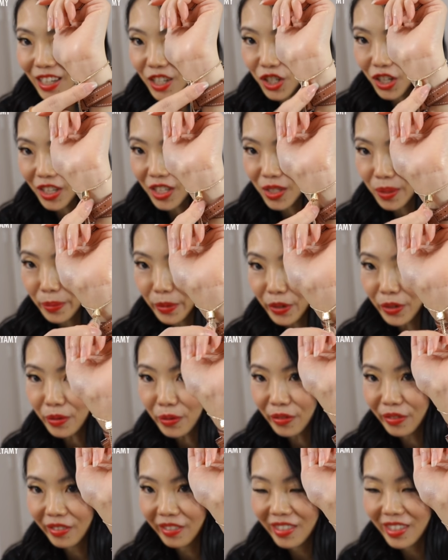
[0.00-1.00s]

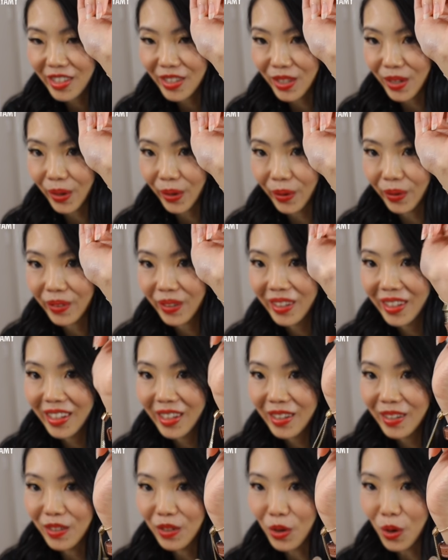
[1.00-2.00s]
adjustable. So
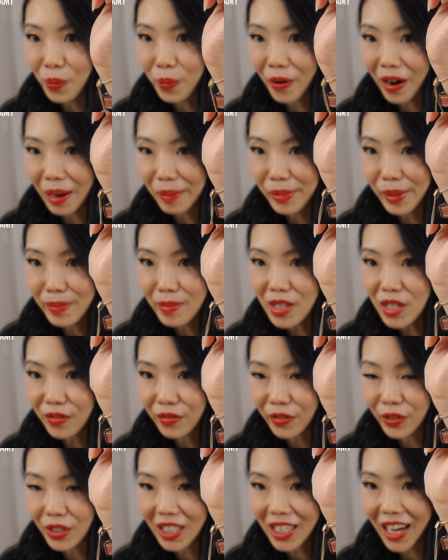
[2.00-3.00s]
no problems
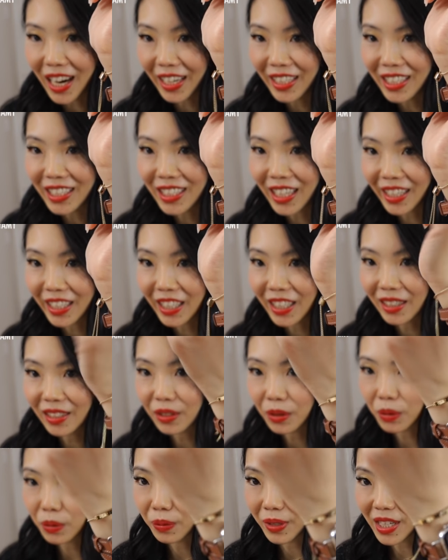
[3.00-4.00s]
for tiny, tiny
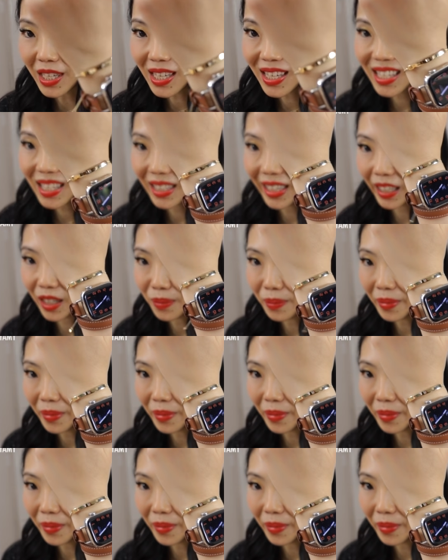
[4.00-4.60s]
little wrists like